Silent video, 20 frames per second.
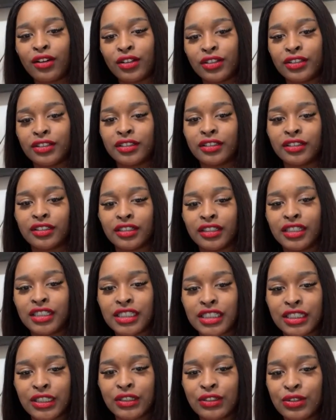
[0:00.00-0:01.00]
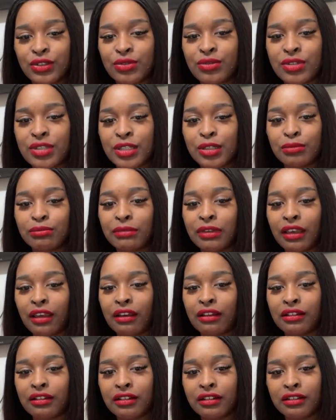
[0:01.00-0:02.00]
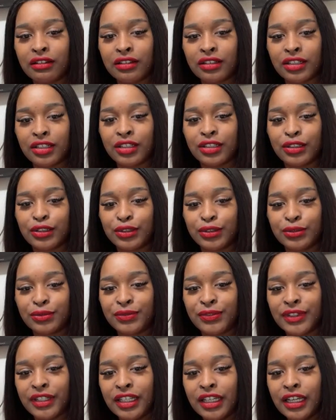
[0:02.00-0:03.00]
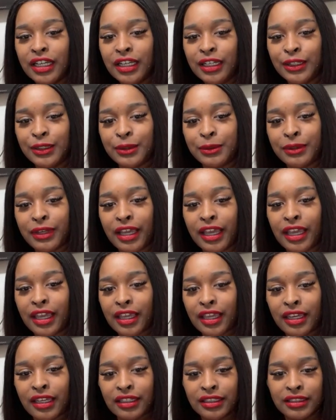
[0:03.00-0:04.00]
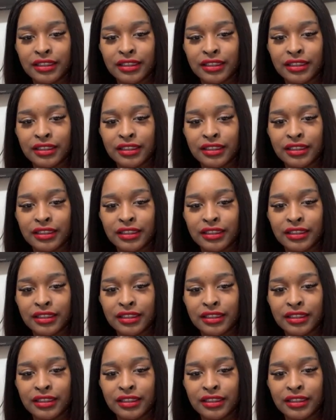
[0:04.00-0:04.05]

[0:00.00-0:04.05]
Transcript: girl, and show you some love. Okay.